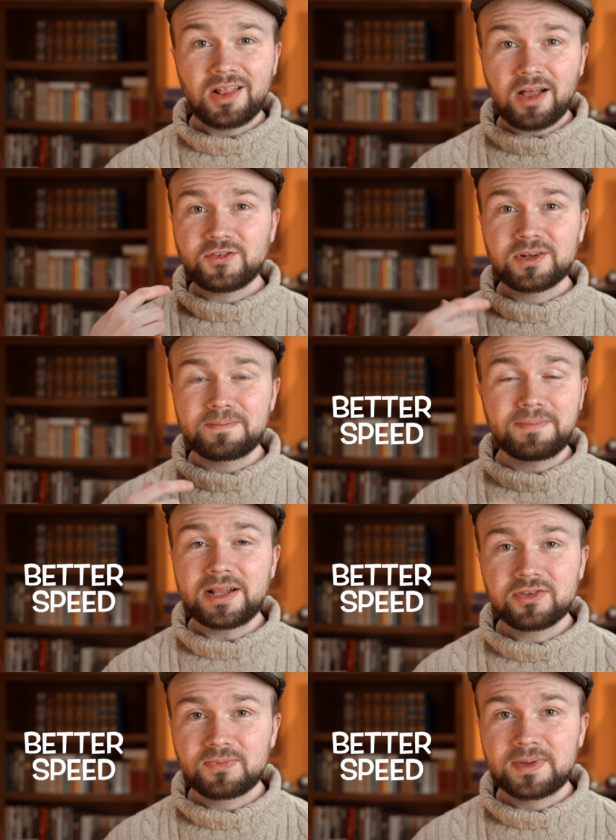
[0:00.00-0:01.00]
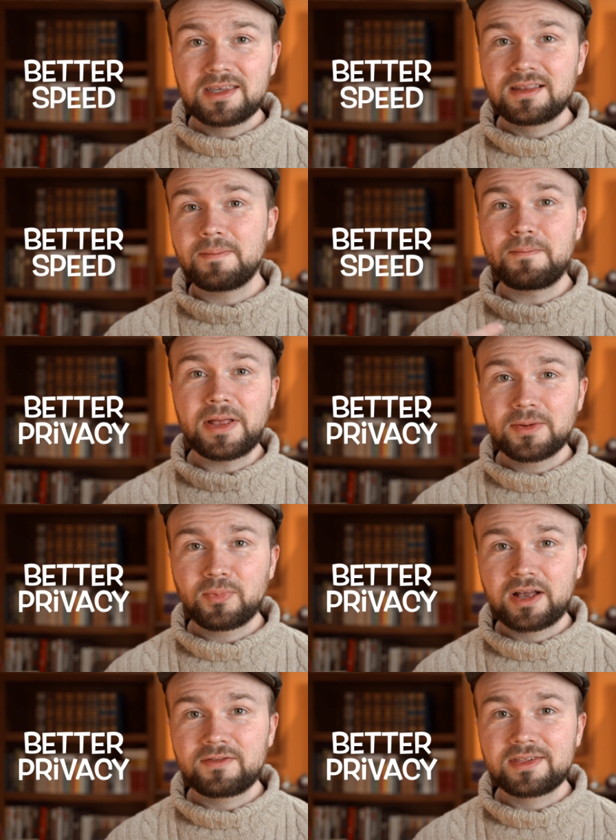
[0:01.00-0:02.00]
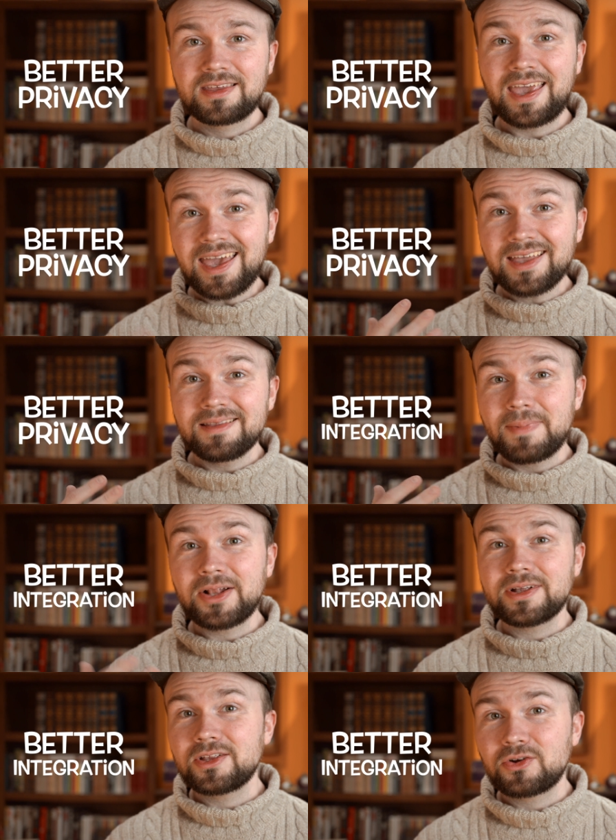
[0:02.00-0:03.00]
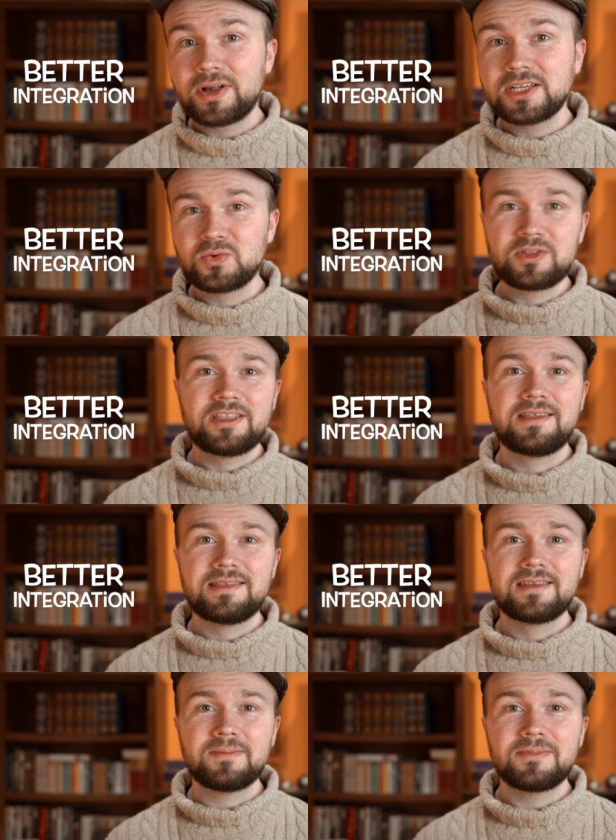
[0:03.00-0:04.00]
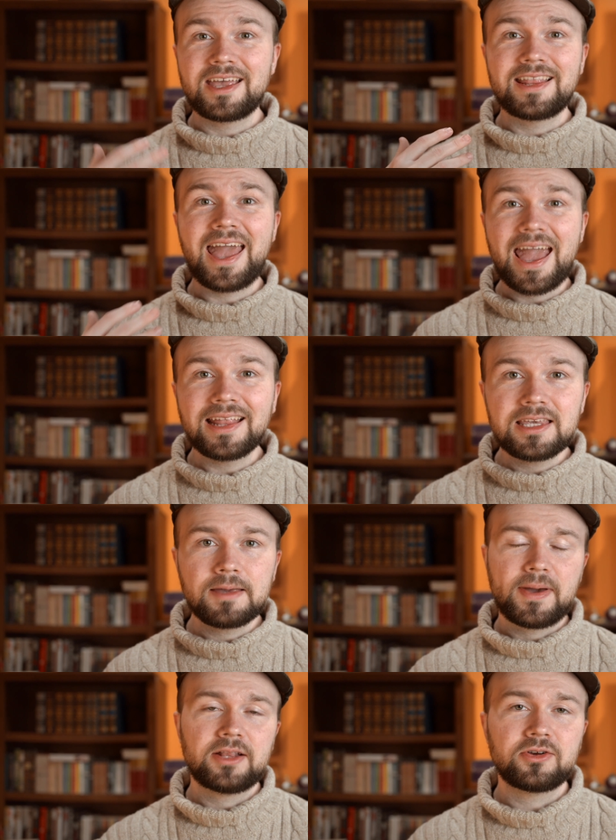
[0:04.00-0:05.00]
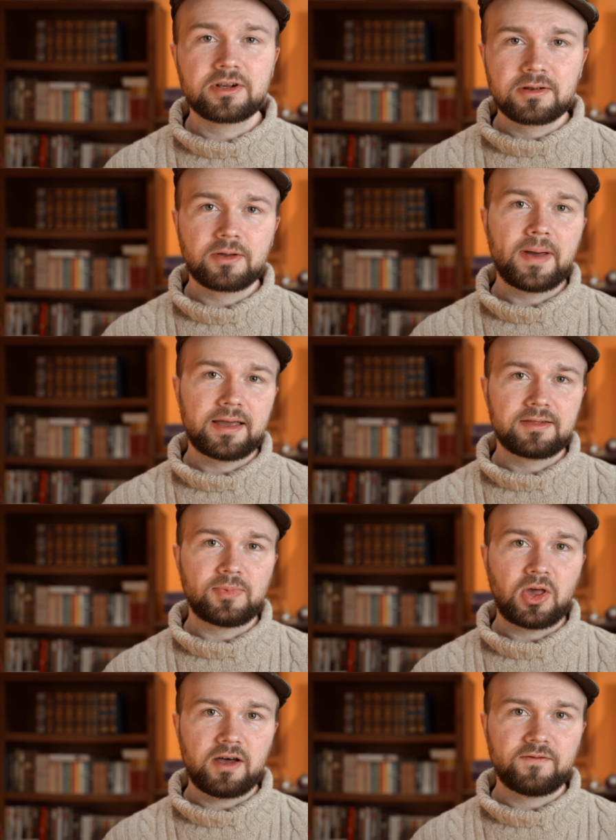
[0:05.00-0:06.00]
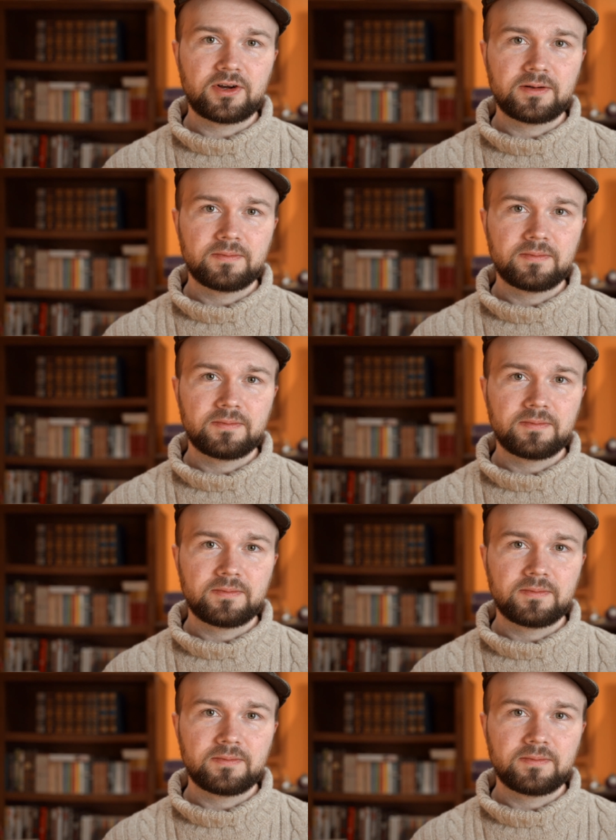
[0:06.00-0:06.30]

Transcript: It offered better speed, better privacy, and better integration with the system than any competitor could possibly offer.